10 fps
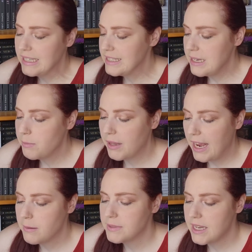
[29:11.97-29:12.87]
because he
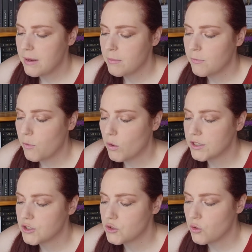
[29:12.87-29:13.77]
blames him
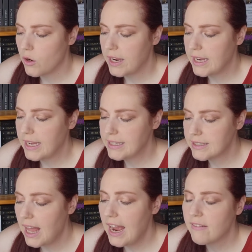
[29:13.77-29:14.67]
for destroying
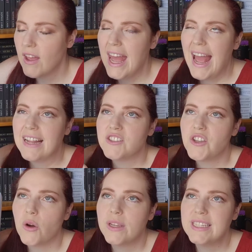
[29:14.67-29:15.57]
his life. And
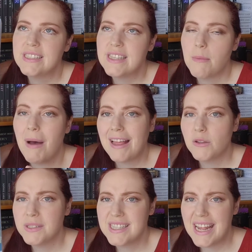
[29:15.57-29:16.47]
so he's
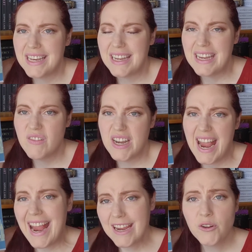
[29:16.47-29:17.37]
Milo is then even
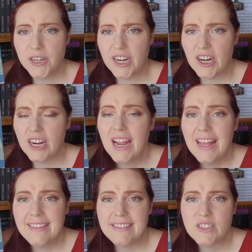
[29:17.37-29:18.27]
angrier
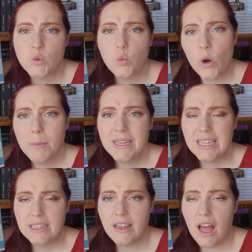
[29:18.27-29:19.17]
that this woman
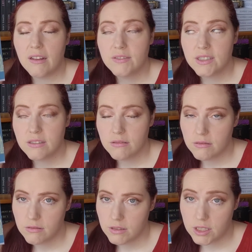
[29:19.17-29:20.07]
he loves
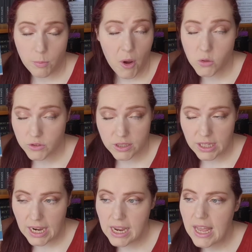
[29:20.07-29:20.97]

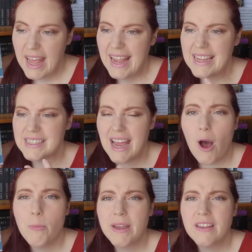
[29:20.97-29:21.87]
supposedly is
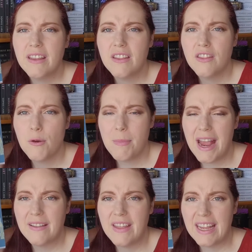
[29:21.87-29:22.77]
helping the
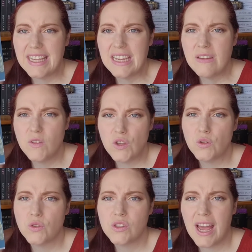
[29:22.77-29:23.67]
man that he
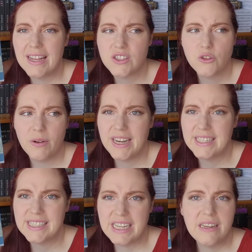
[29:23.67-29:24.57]
views as the
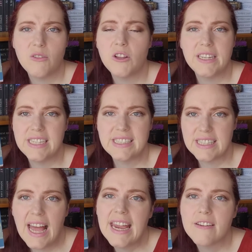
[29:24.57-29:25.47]
greatest evil in
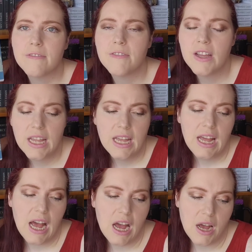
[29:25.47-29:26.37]
his life.
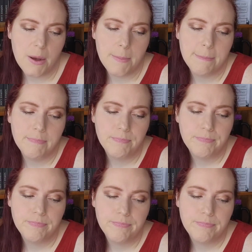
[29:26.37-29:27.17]
Um,